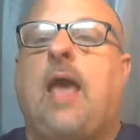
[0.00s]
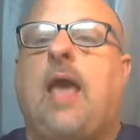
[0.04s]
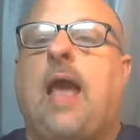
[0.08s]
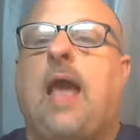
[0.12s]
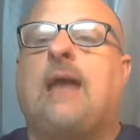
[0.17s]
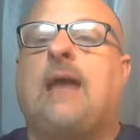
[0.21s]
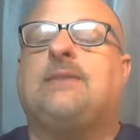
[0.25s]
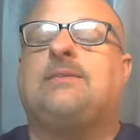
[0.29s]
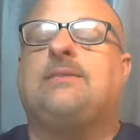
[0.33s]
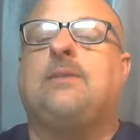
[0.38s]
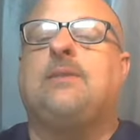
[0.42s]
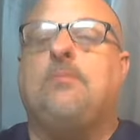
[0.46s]

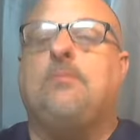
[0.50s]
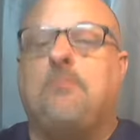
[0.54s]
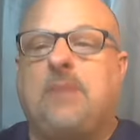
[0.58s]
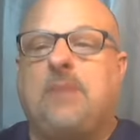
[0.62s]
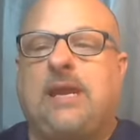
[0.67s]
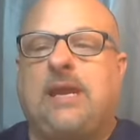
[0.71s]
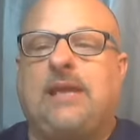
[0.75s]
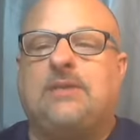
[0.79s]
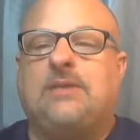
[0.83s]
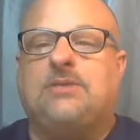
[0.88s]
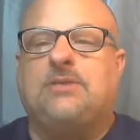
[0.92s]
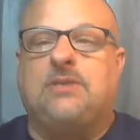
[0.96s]
as the
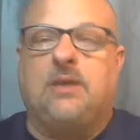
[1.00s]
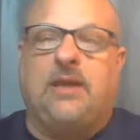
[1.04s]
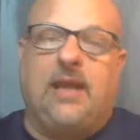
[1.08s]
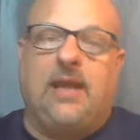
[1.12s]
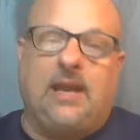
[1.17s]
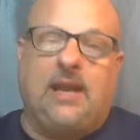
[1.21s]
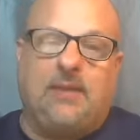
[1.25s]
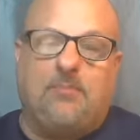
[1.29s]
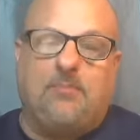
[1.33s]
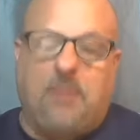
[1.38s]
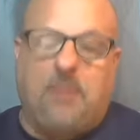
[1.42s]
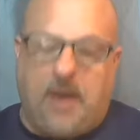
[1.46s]
means to
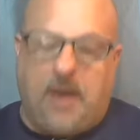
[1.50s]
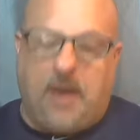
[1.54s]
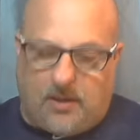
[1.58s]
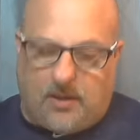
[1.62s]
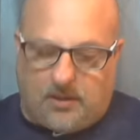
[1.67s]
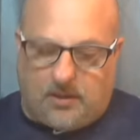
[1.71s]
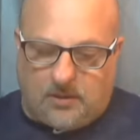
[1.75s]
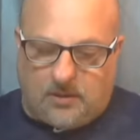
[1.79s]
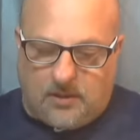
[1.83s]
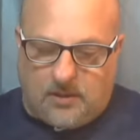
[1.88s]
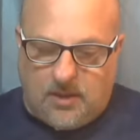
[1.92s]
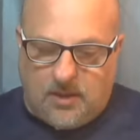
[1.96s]
getting
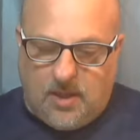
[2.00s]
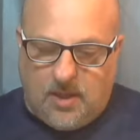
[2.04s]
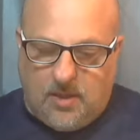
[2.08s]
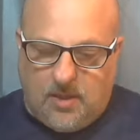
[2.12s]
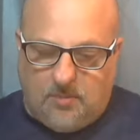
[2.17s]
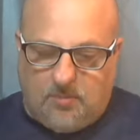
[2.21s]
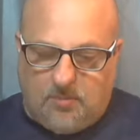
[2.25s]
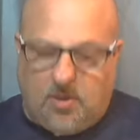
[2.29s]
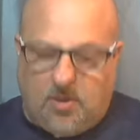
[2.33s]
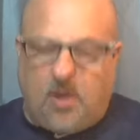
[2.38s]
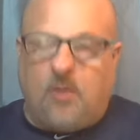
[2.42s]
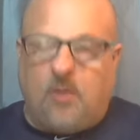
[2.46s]
better
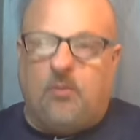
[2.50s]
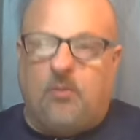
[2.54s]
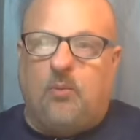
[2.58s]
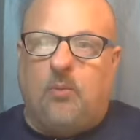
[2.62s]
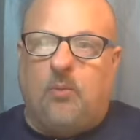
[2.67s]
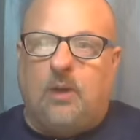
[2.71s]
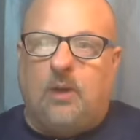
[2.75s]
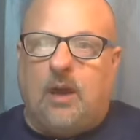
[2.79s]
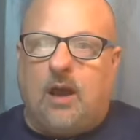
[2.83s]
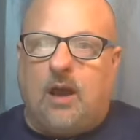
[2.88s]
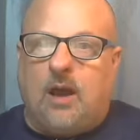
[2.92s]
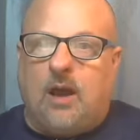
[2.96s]
but
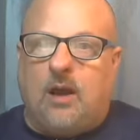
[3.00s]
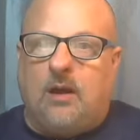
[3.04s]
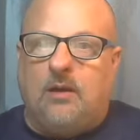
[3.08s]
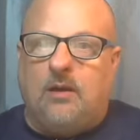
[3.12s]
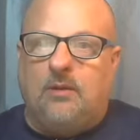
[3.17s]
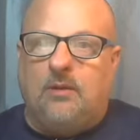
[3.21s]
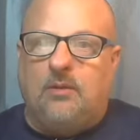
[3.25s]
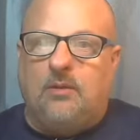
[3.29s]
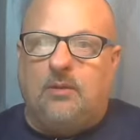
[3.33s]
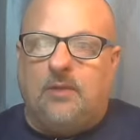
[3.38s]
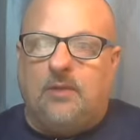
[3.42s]
uh,